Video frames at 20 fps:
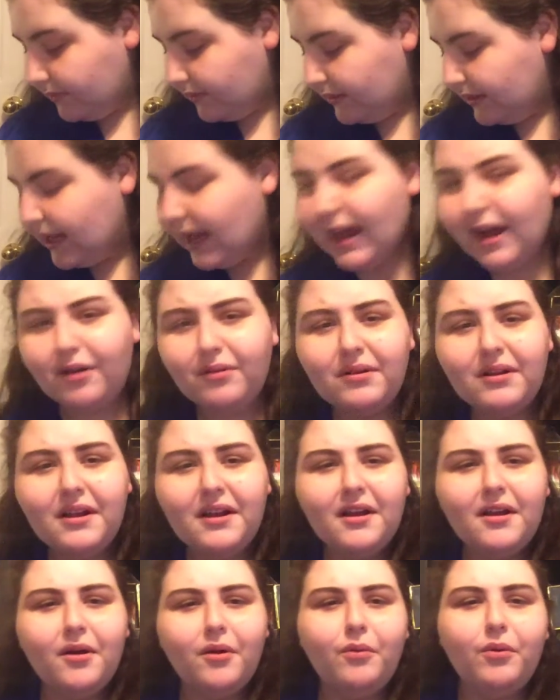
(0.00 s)
Now,
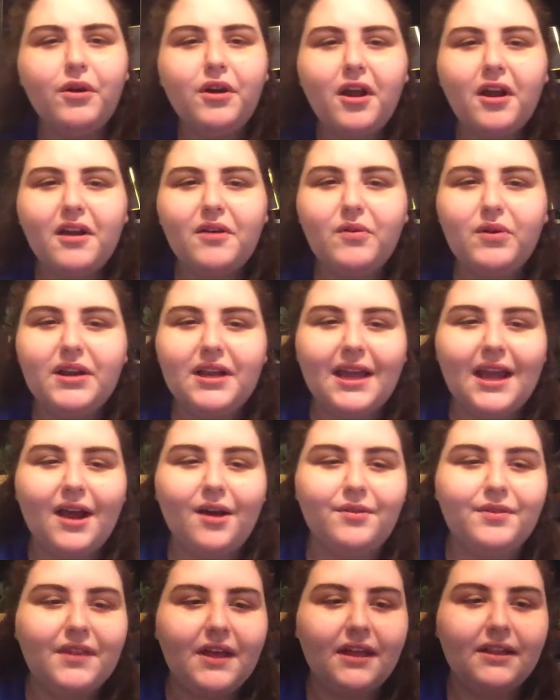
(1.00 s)
we're not going to
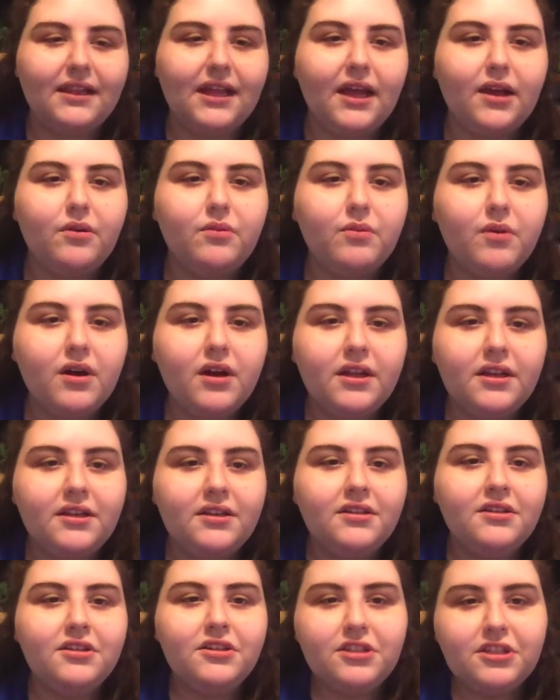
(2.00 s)
count that like
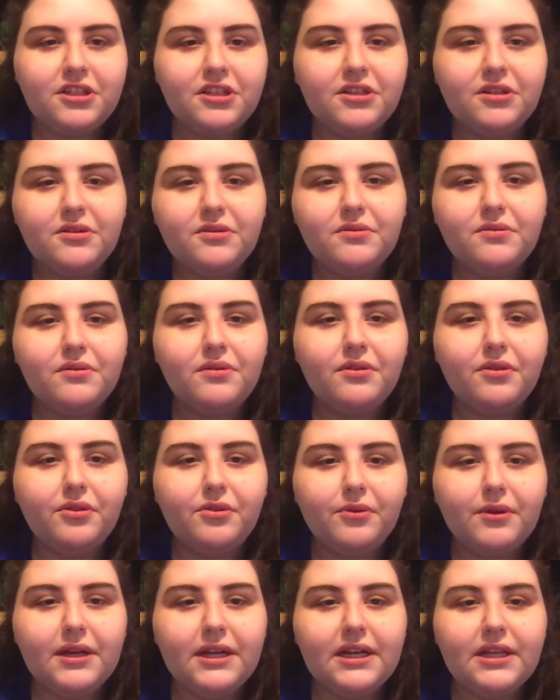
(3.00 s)
1, 2,
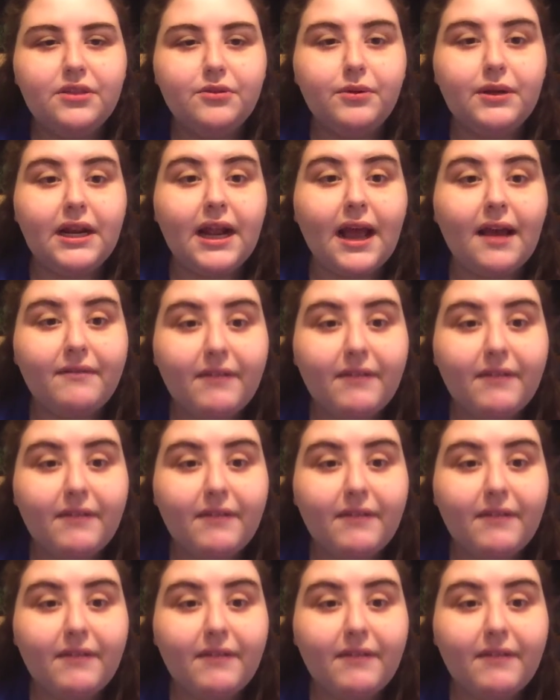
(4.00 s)
3, 3.5,